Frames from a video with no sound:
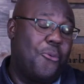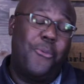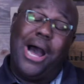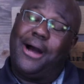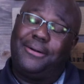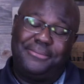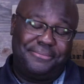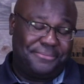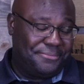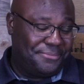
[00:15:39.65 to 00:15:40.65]
Wow.
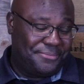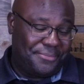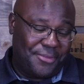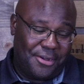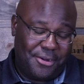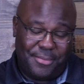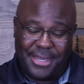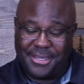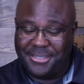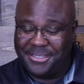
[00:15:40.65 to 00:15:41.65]
Oh
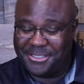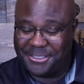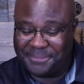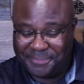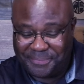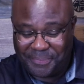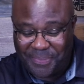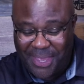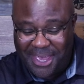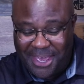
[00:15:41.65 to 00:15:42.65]
my goodness.
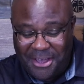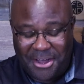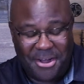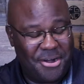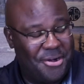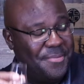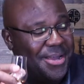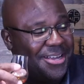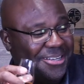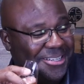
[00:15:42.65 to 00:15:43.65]
Oh
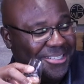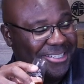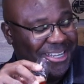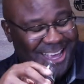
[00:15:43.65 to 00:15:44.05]
my goodness.